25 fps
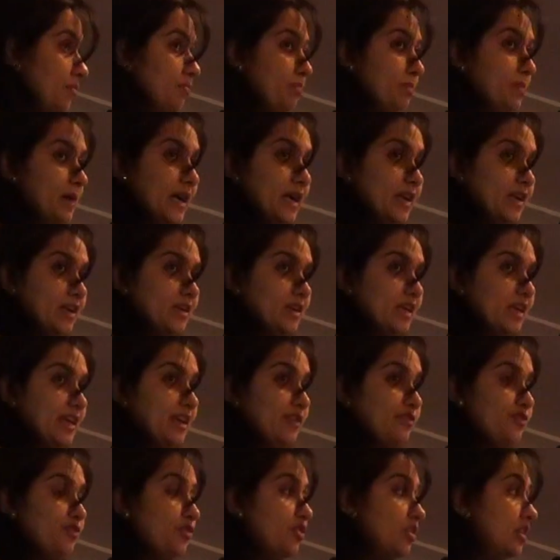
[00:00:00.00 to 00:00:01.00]
But
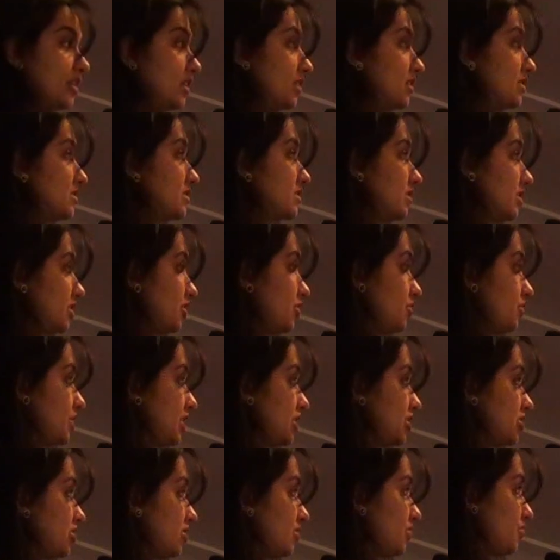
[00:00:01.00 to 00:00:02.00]
if you are in a
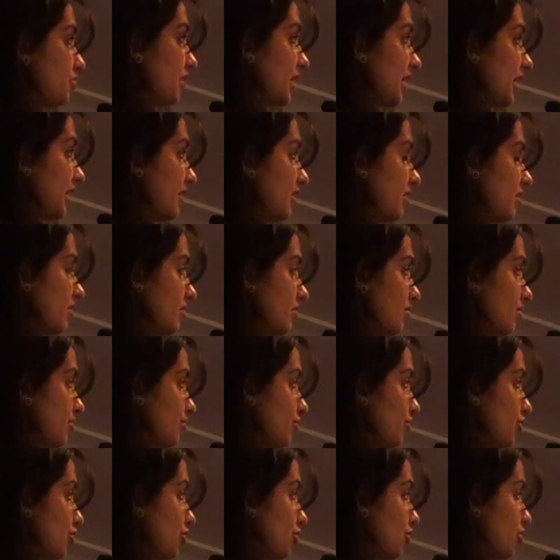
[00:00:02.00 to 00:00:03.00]
situation where
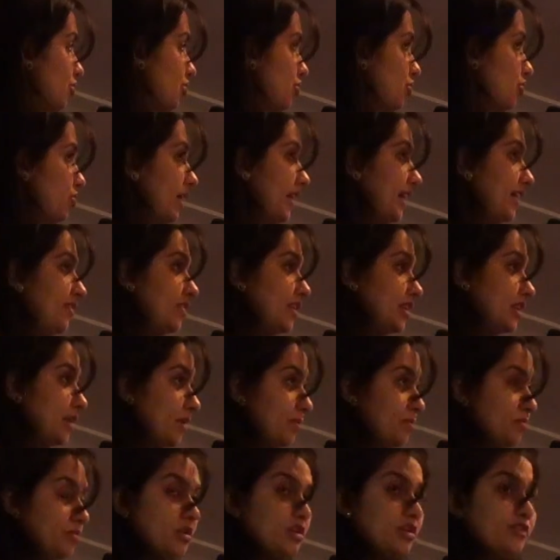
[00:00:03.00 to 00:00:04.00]
you have a
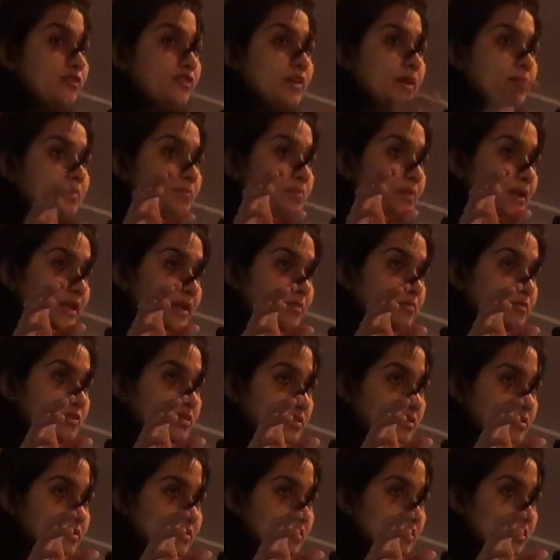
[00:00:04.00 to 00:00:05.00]
number of
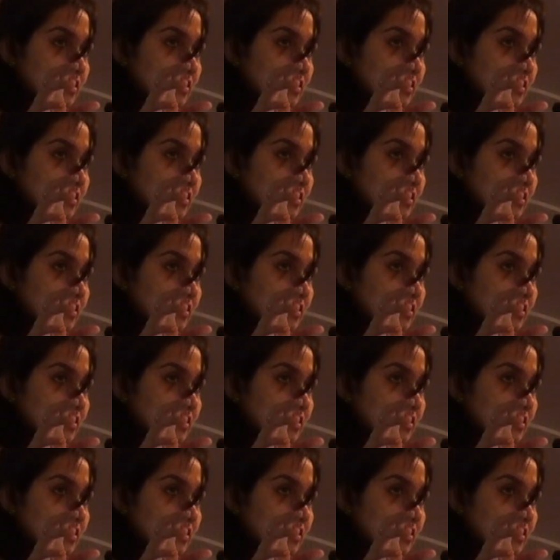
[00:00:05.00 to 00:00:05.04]
comparables